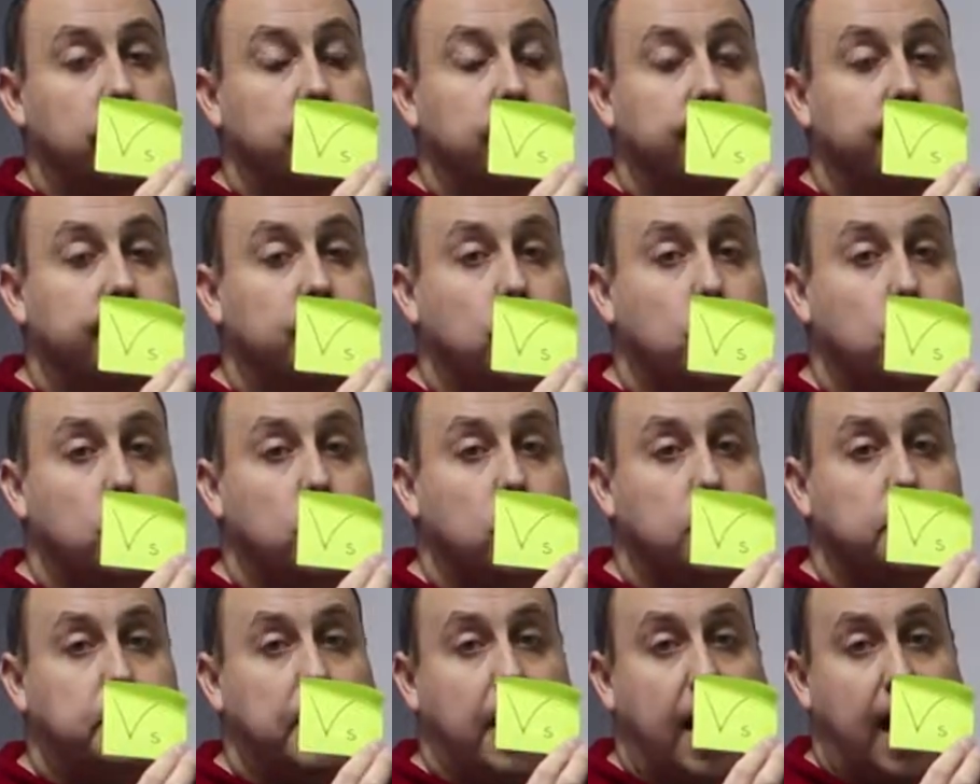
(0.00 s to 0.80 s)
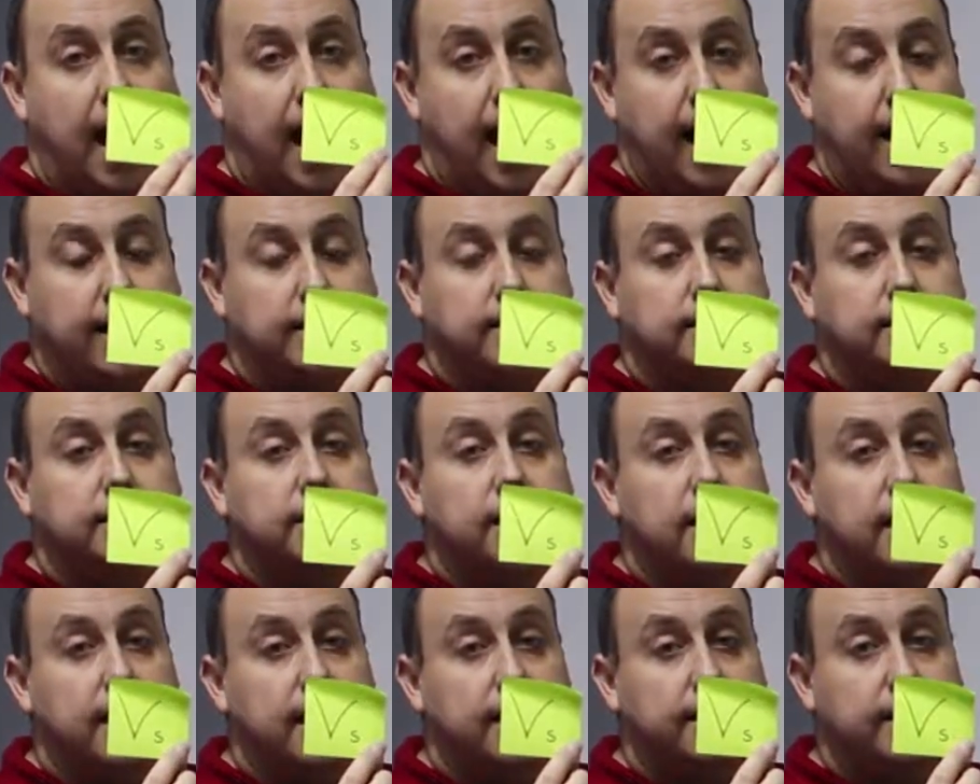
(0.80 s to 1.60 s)
the verb adds
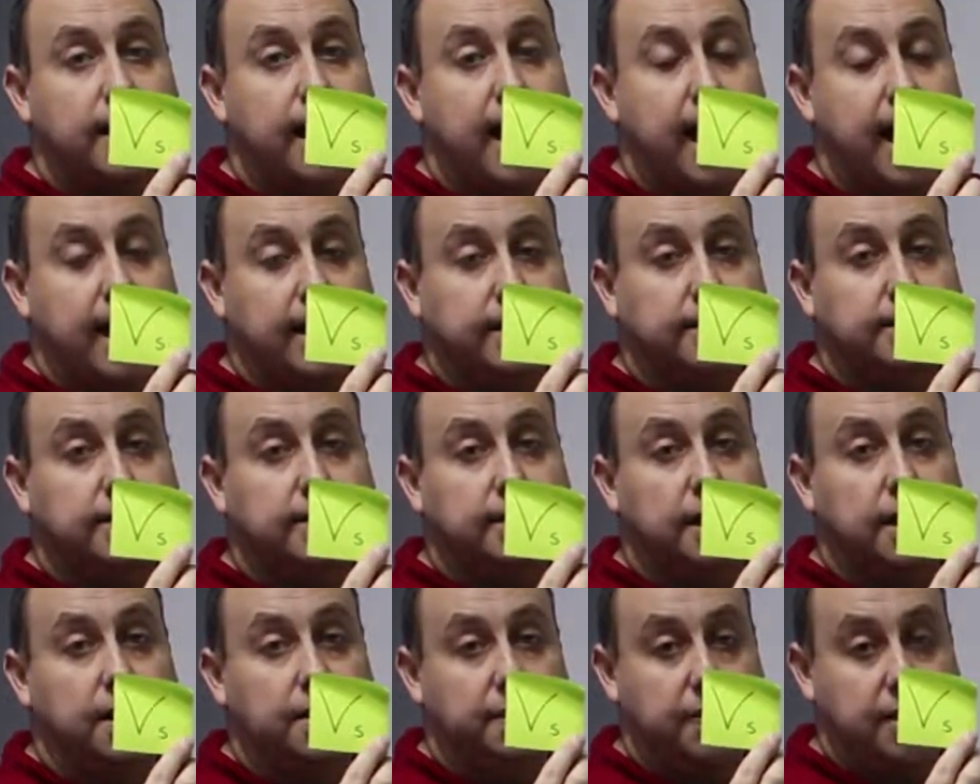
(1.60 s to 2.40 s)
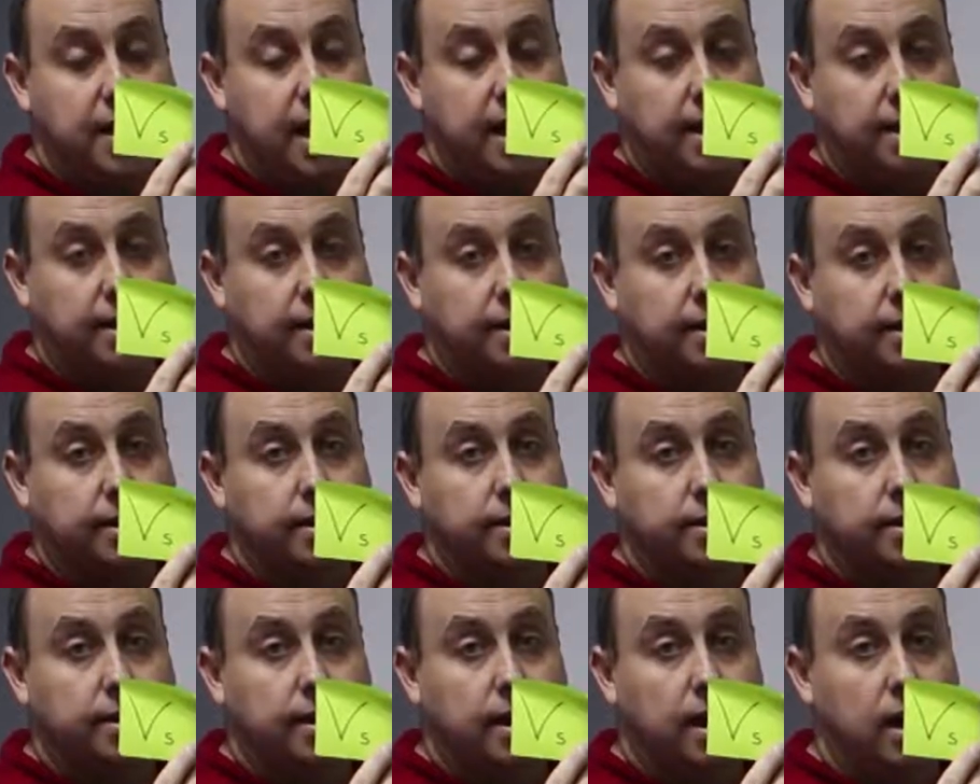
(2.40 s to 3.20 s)
the letter S at the end,
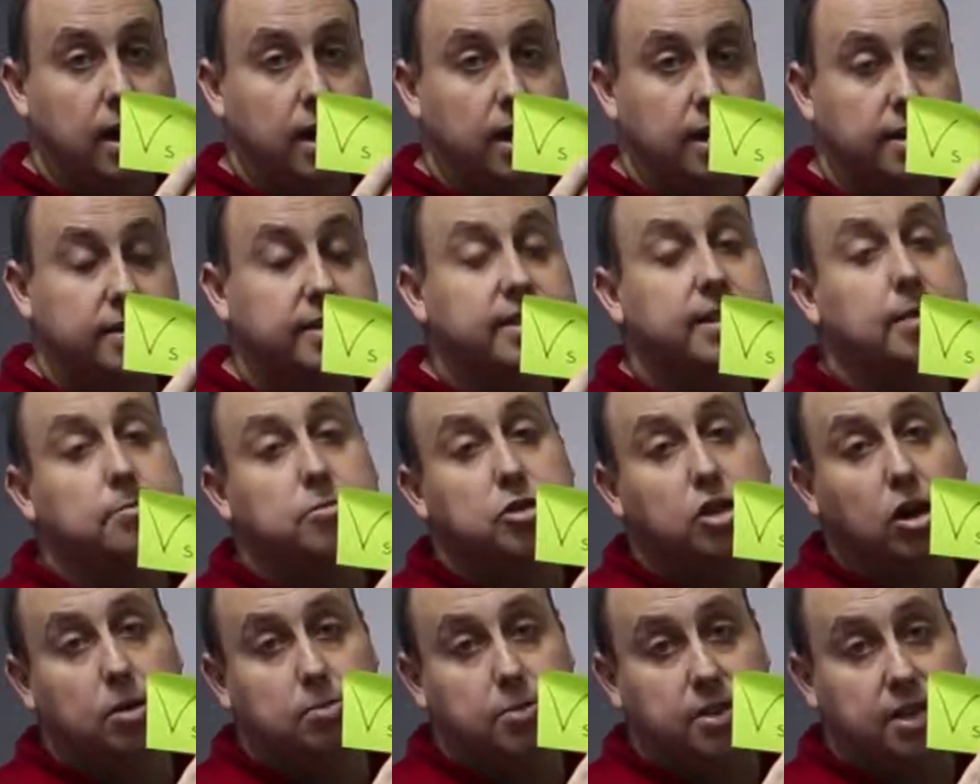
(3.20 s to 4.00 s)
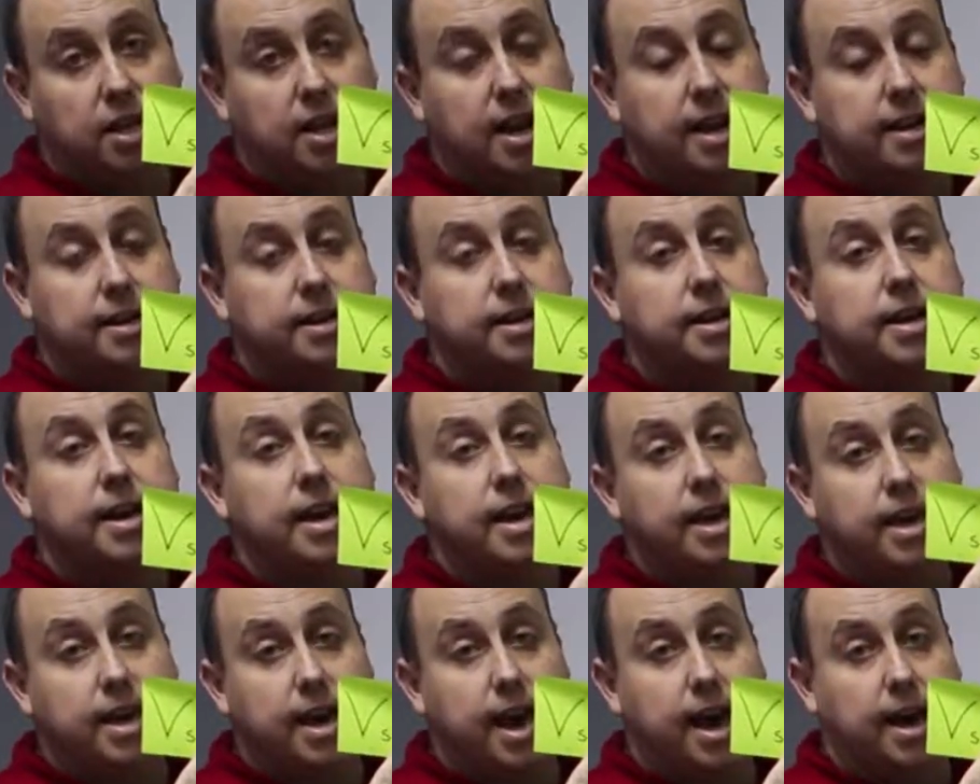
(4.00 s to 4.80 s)
and sometimes the letter
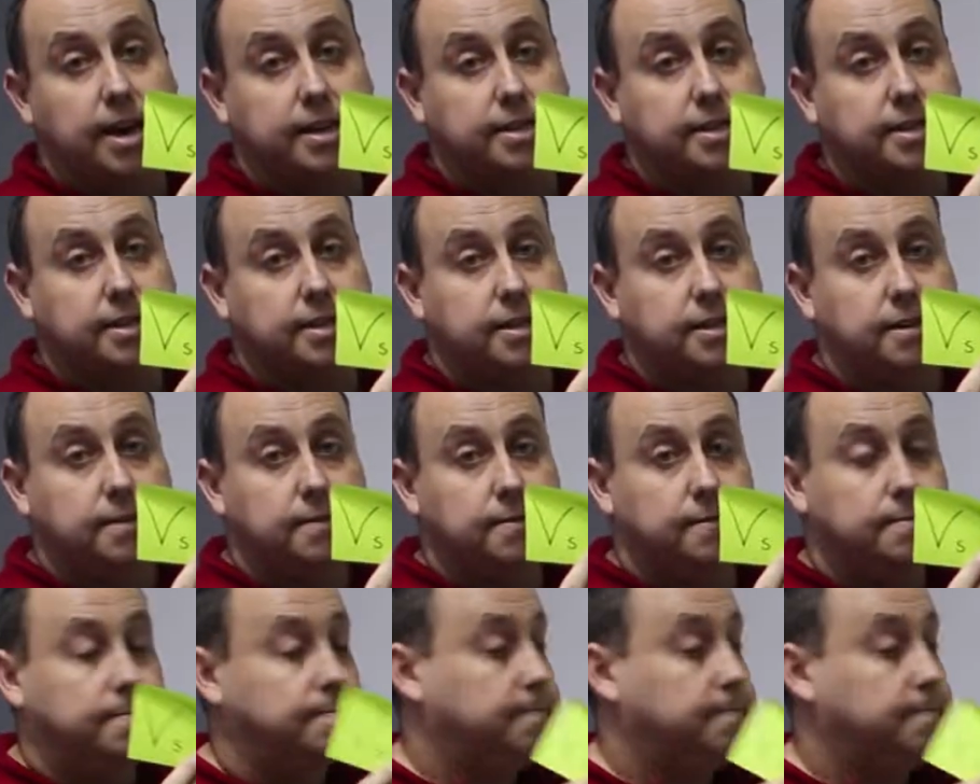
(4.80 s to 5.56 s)
ES.